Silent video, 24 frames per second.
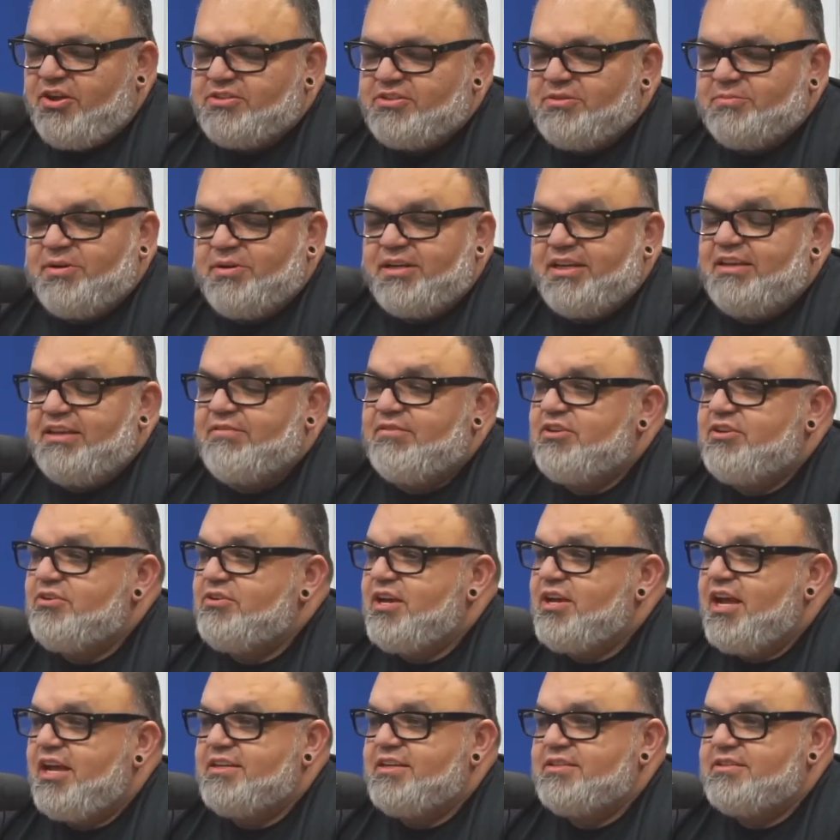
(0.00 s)
But even you
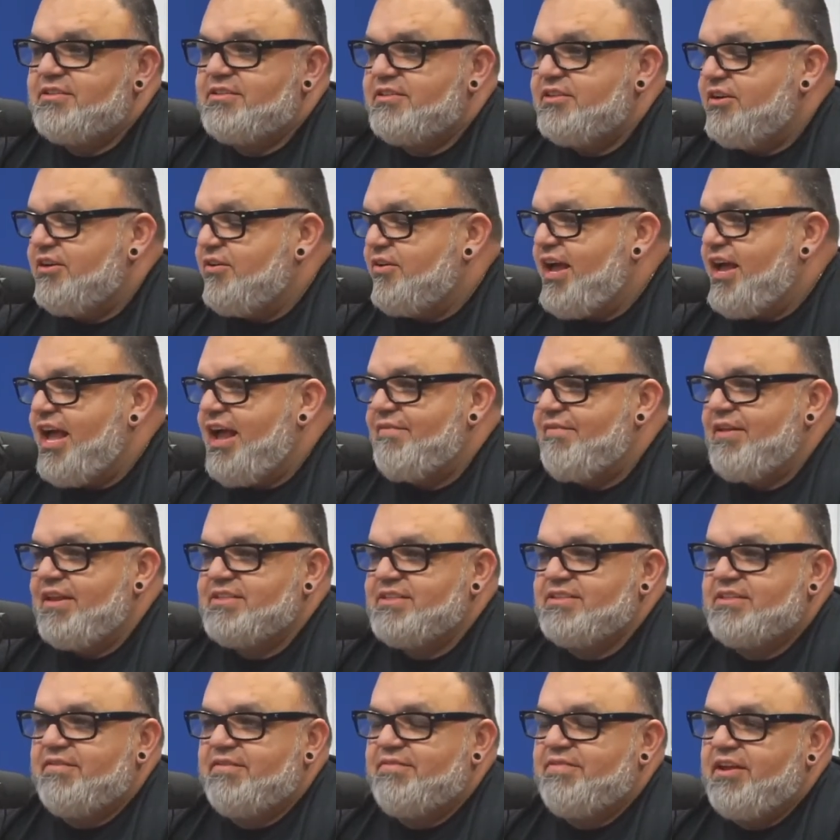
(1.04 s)
guys, have that
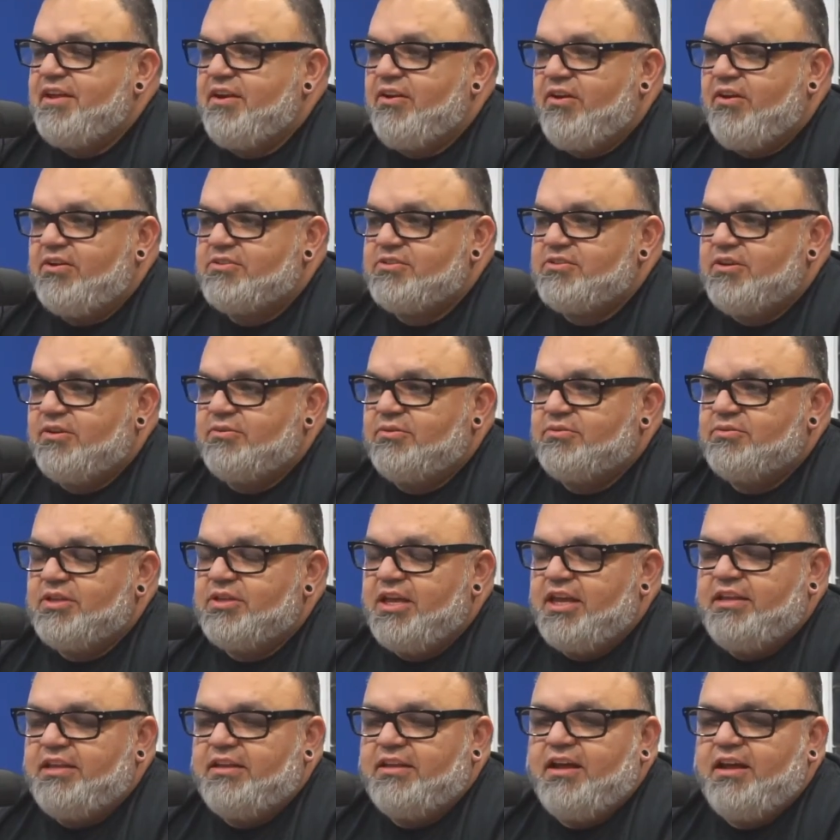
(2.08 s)
stuff there also. Yeah.
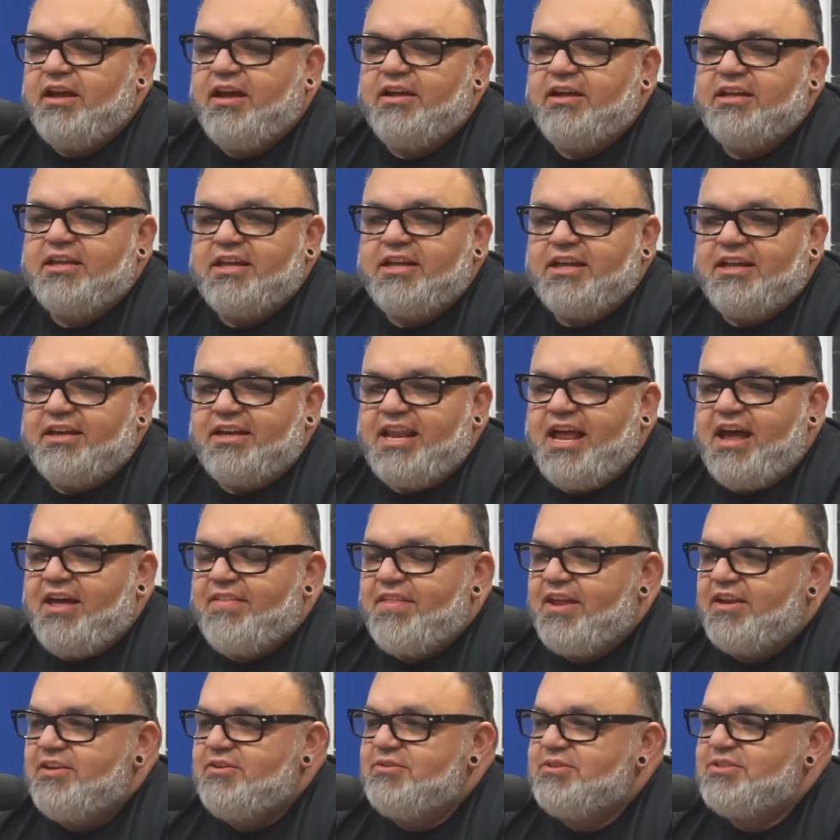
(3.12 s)
And now
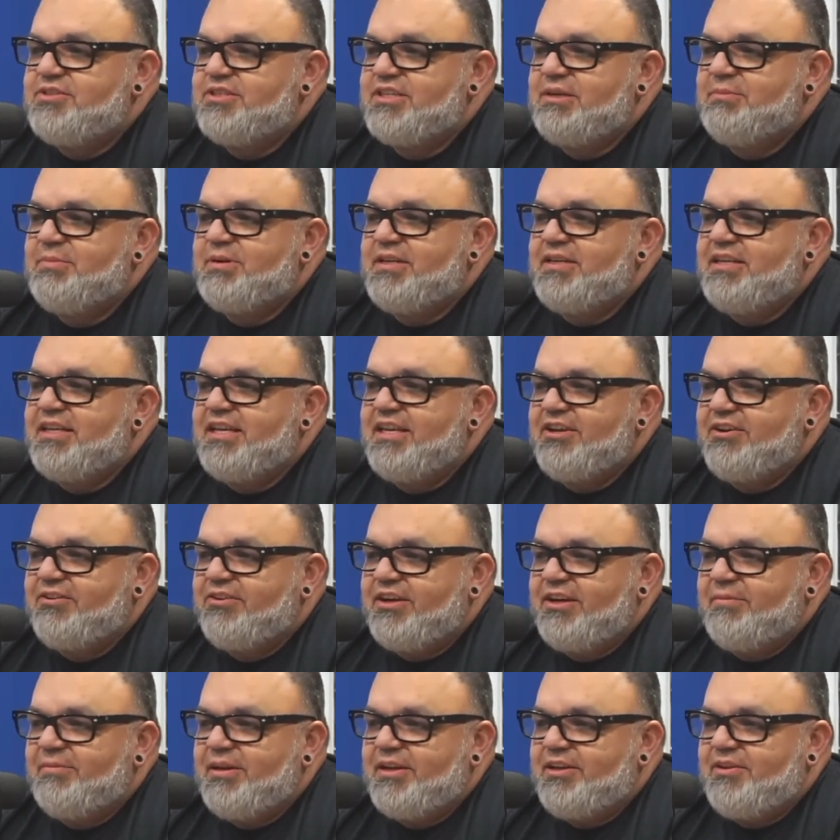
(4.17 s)
that new CBD
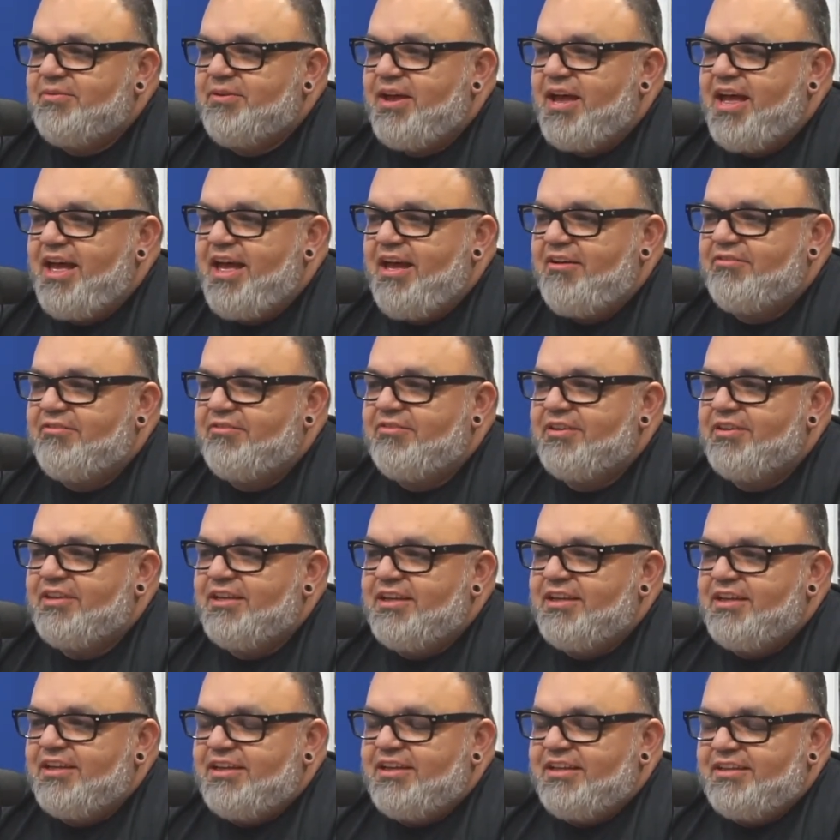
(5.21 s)
cream that you have,
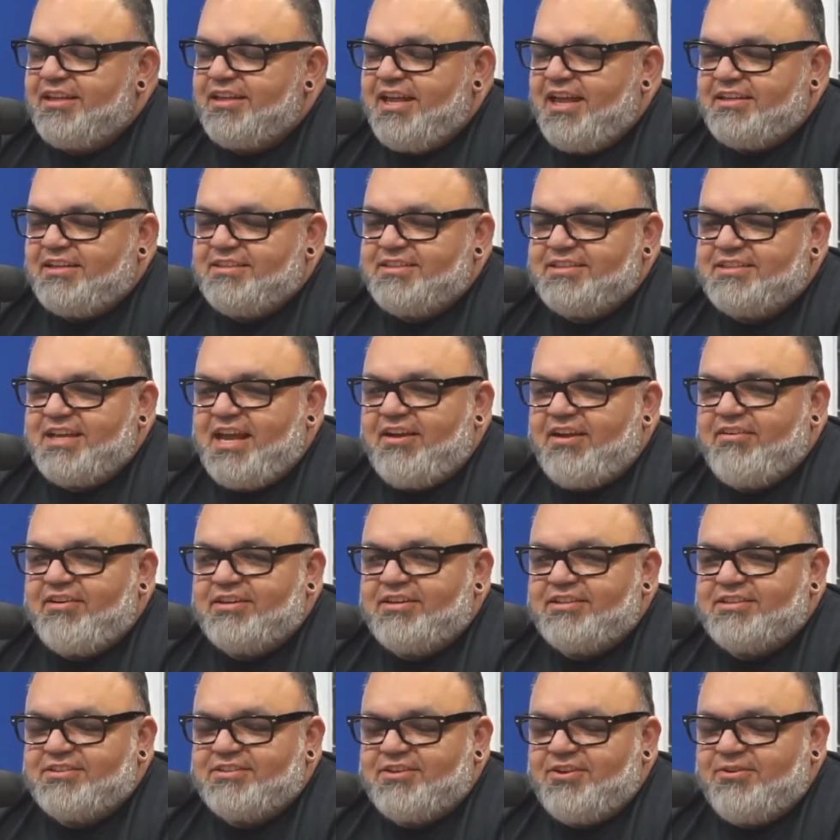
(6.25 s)
that Sarah
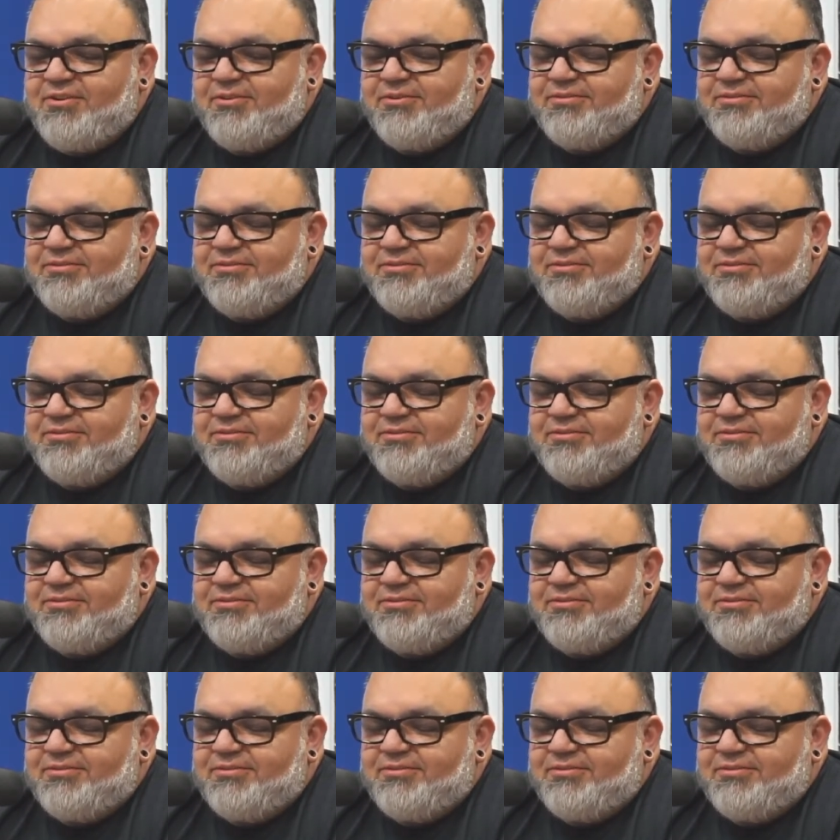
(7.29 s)
so